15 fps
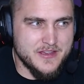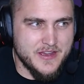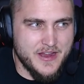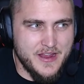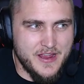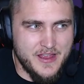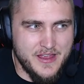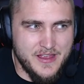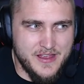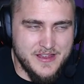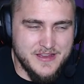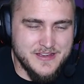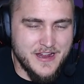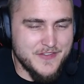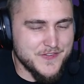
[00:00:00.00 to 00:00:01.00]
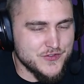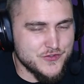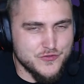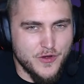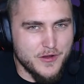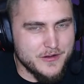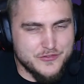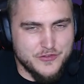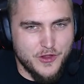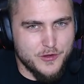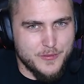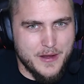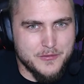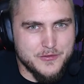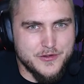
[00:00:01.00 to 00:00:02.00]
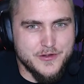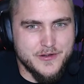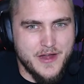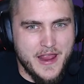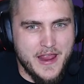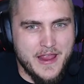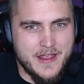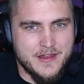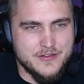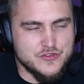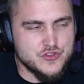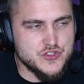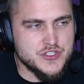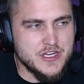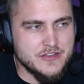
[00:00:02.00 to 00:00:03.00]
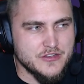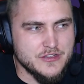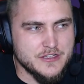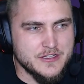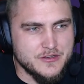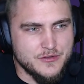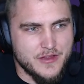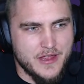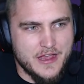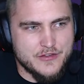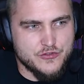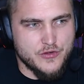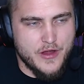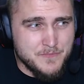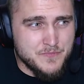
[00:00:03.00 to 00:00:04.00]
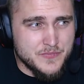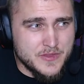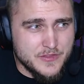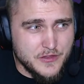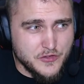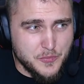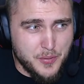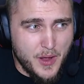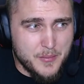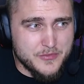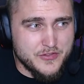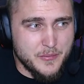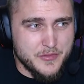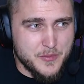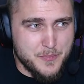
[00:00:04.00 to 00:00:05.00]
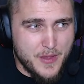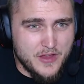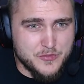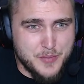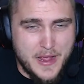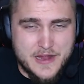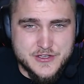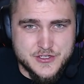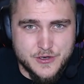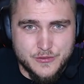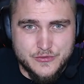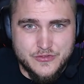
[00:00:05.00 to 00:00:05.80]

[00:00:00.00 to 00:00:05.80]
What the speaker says: Not the strongest all-rounder and just needs a little extra help. These are probably some of the best patch notes,